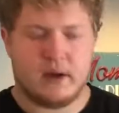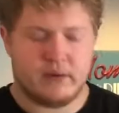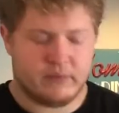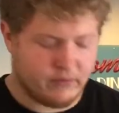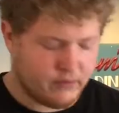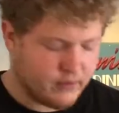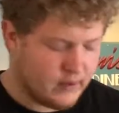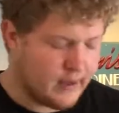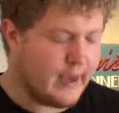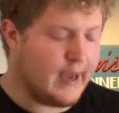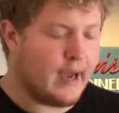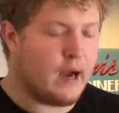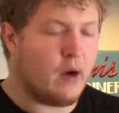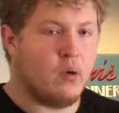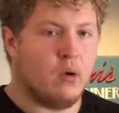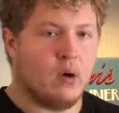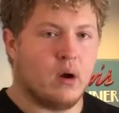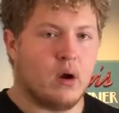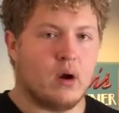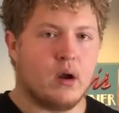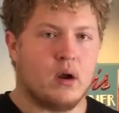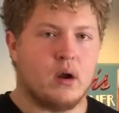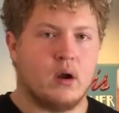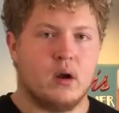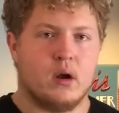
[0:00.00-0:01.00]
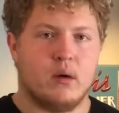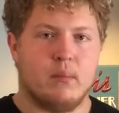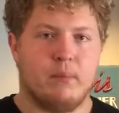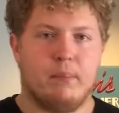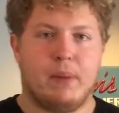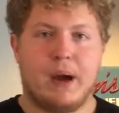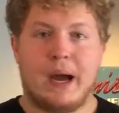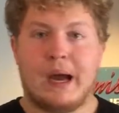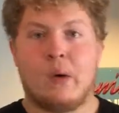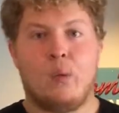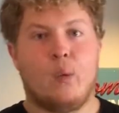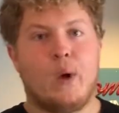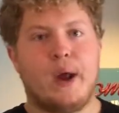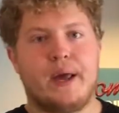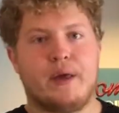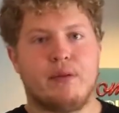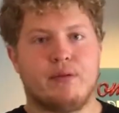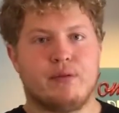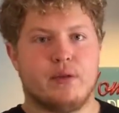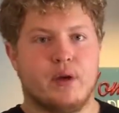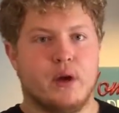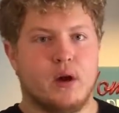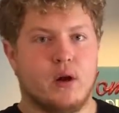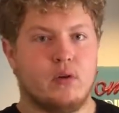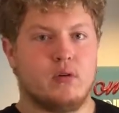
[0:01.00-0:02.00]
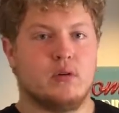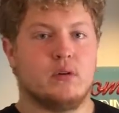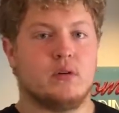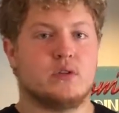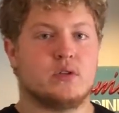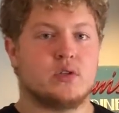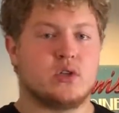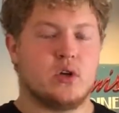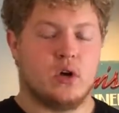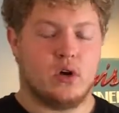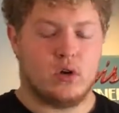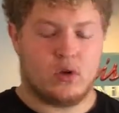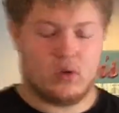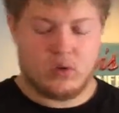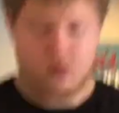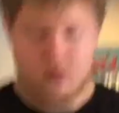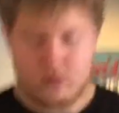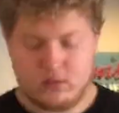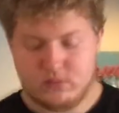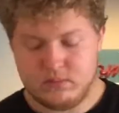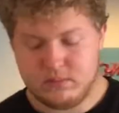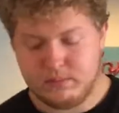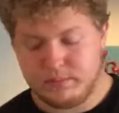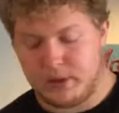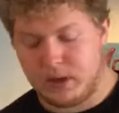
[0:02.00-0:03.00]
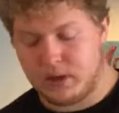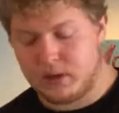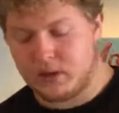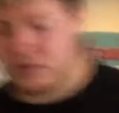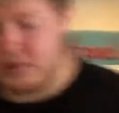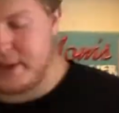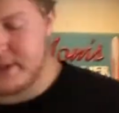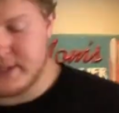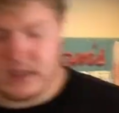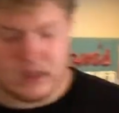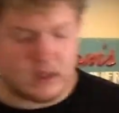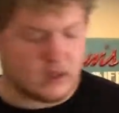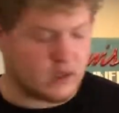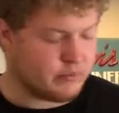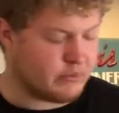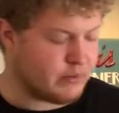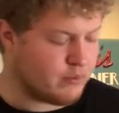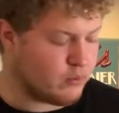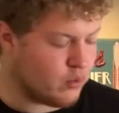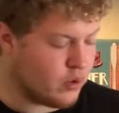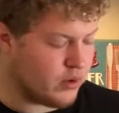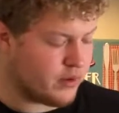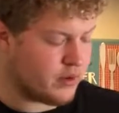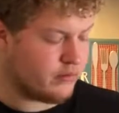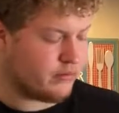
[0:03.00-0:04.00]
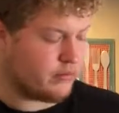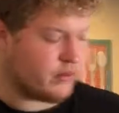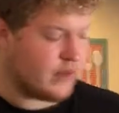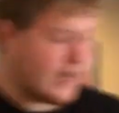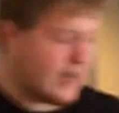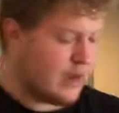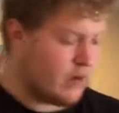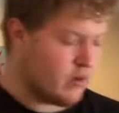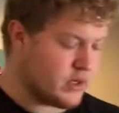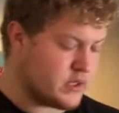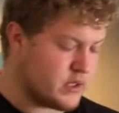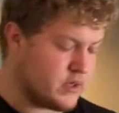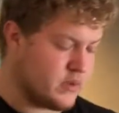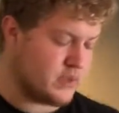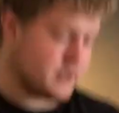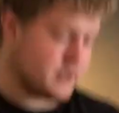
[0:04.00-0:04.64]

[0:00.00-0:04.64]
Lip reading: and flour by weight though. So butter weighs a little bit more than flour, so